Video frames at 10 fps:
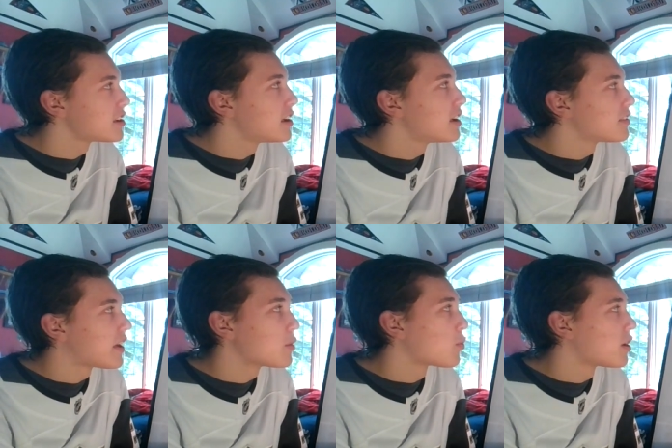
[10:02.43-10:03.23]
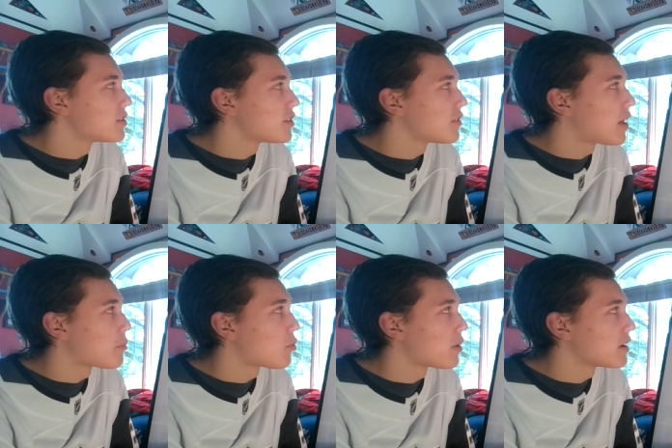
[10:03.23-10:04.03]
they had won at
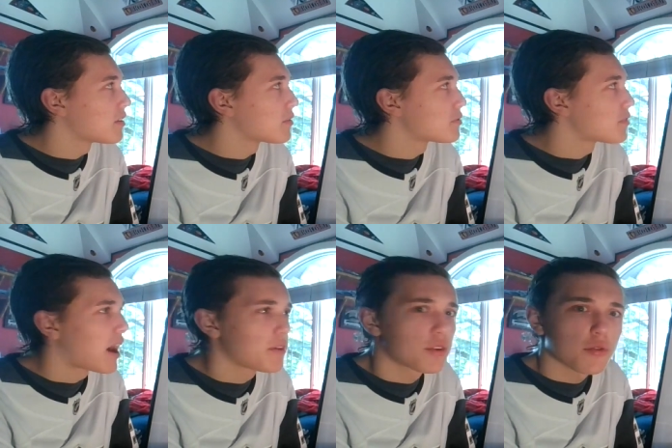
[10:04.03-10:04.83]
that point 5 in a